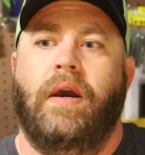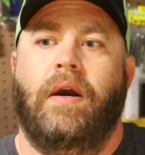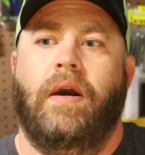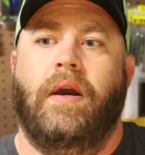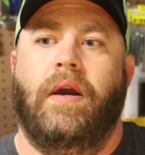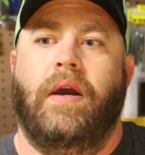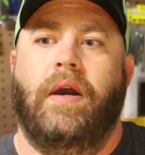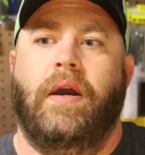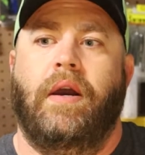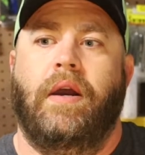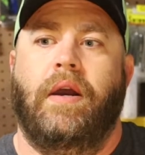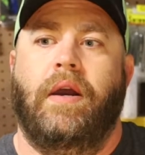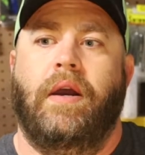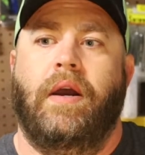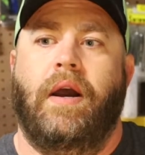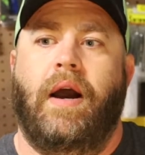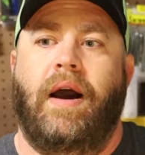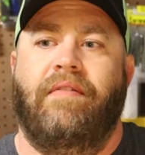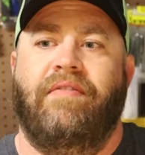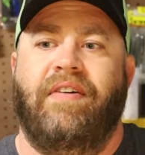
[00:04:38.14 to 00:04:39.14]

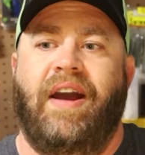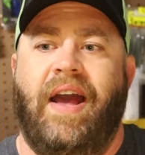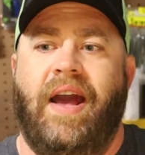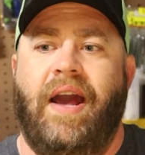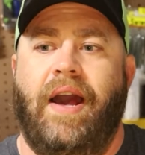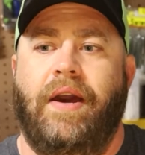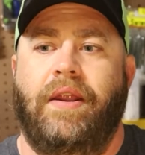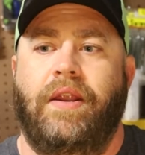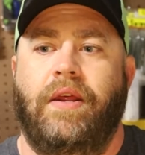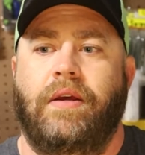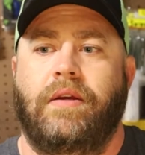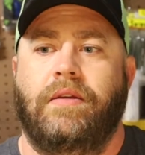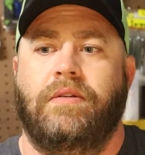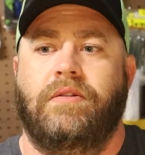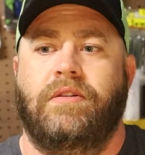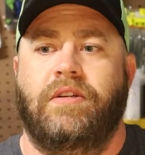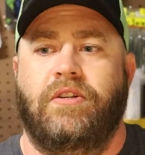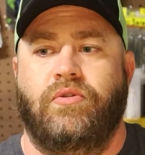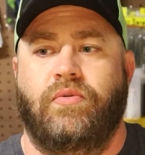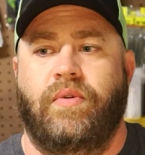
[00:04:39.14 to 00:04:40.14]
I've had
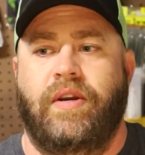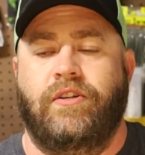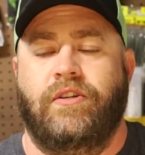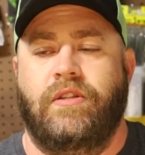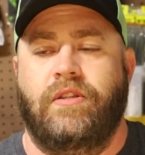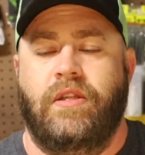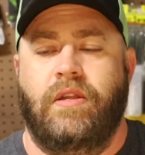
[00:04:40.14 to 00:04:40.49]
situations